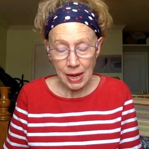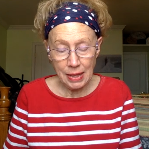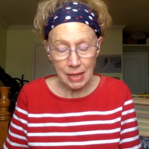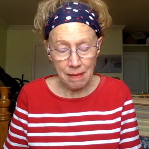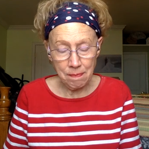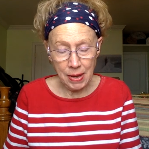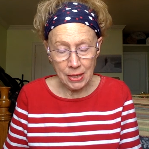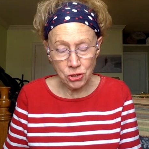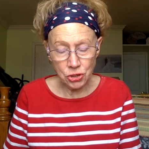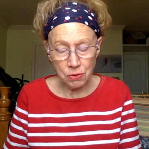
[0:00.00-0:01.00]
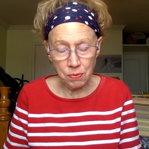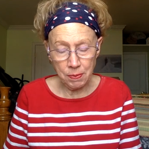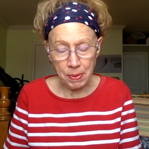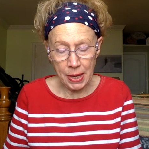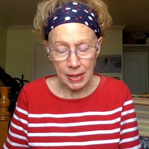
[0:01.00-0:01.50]
That men should
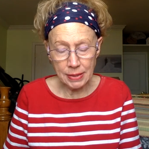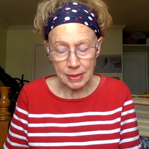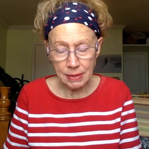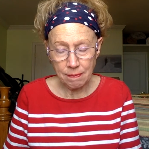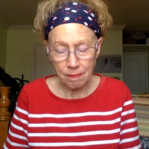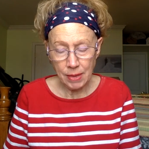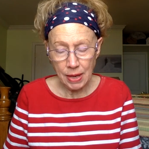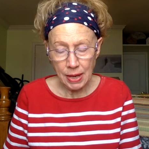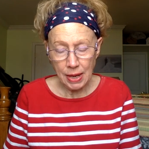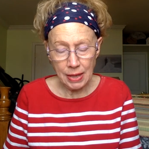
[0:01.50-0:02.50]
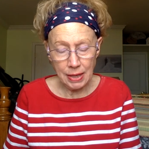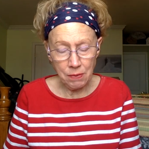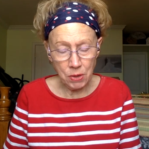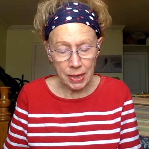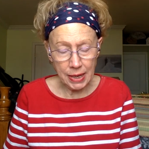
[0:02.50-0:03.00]
repent. And they
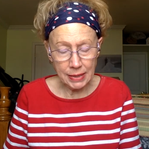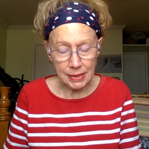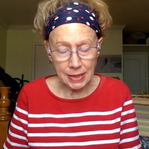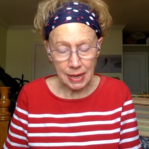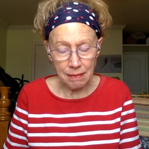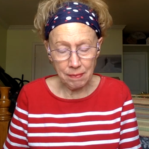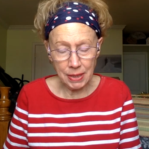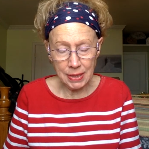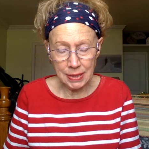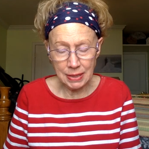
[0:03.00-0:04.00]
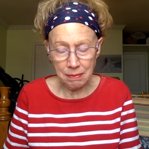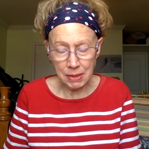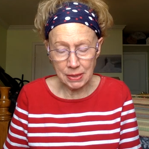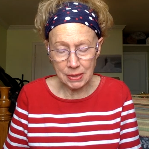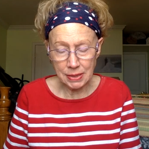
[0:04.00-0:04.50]
were casting out many
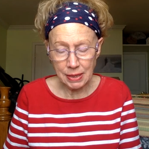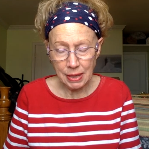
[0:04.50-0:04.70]
demons,